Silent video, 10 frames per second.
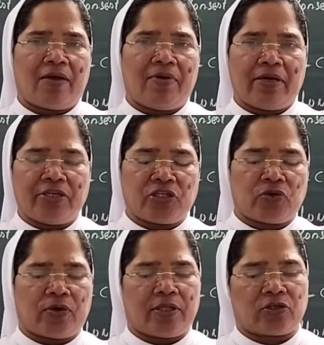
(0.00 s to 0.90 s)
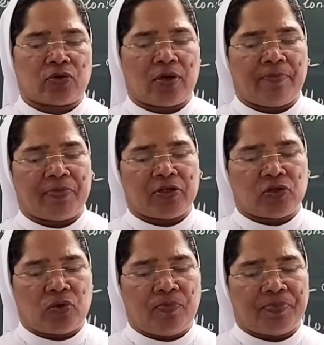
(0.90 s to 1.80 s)
They will destroy the soil.
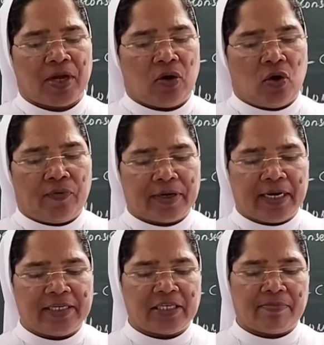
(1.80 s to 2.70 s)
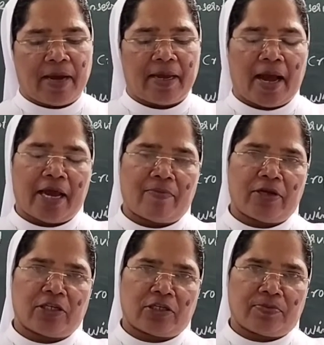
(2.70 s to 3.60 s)
So overgrazing by
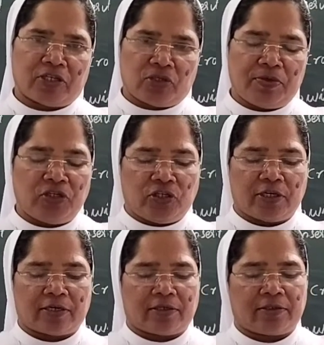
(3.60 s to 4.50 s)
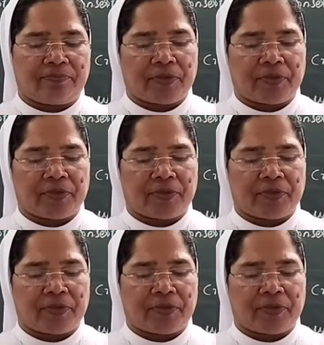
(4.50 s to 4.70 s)
animals must be checked.